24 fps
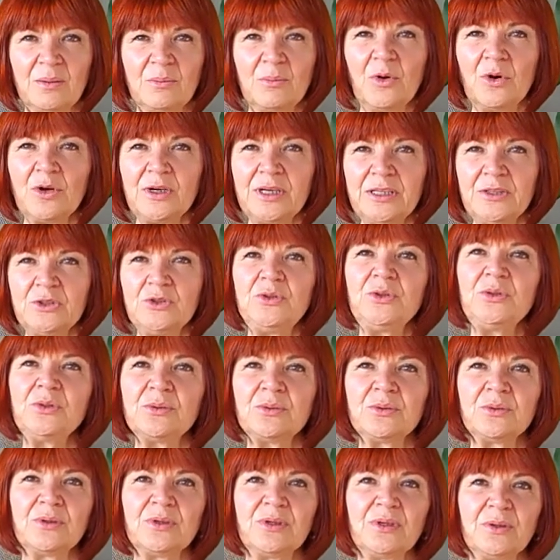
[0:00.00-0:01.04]
more in
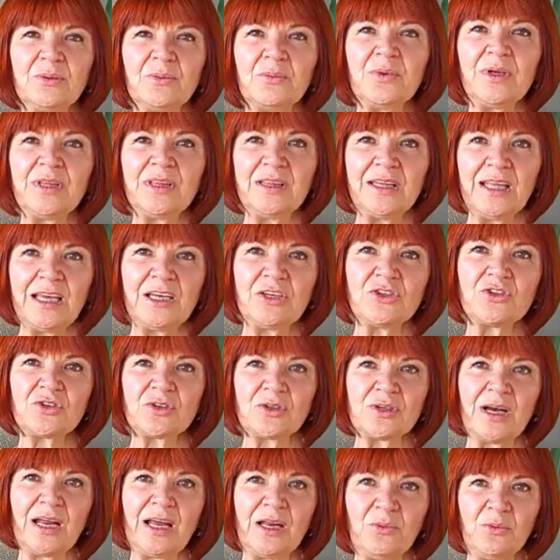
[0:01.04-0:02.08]
tune with
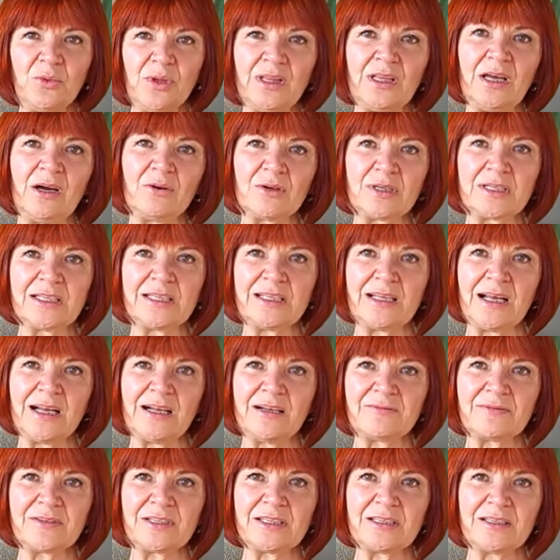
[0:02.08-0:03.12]
nature and with
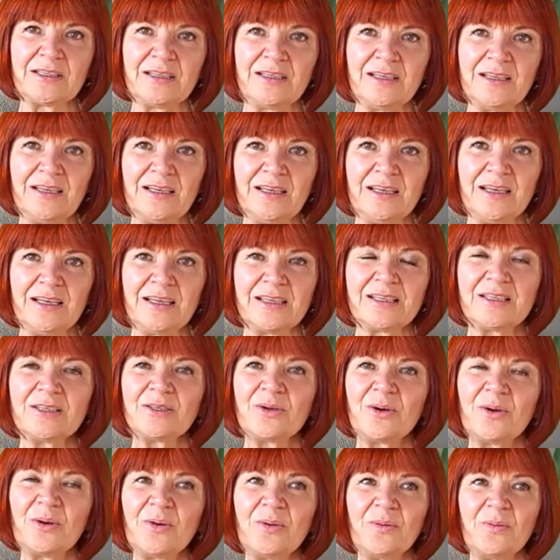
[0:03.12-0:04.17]
ourselves. Mm-hmm.
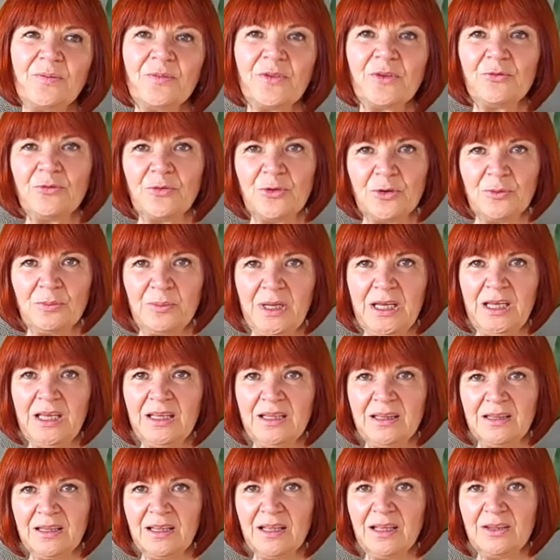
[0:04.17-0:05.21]
So for me,
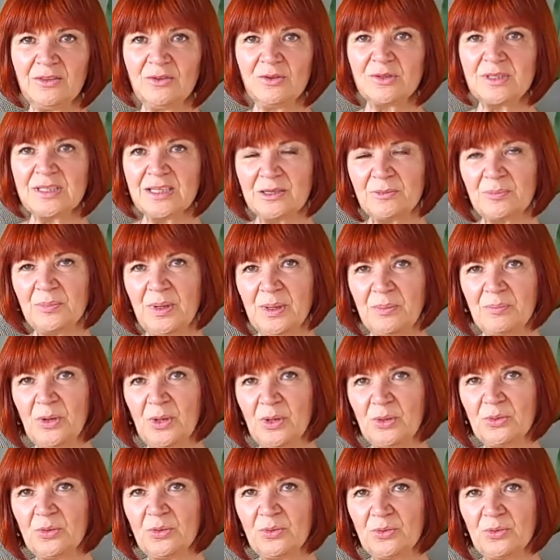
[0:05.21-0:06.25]
those are
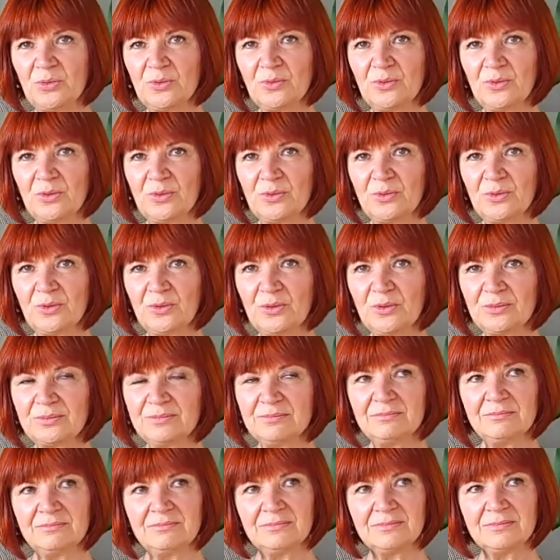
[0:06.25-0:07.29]
people
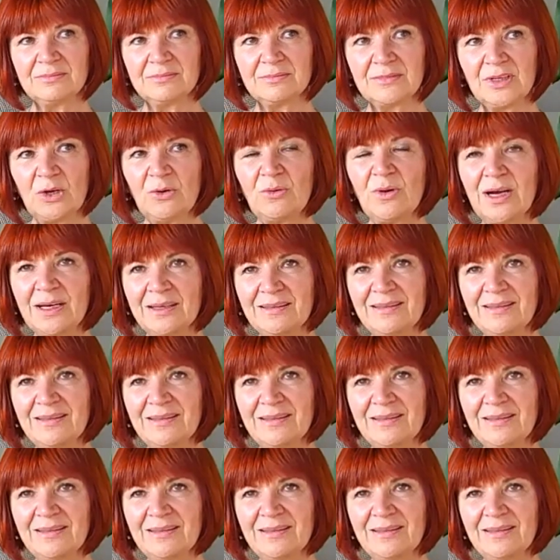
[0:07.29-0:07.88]
who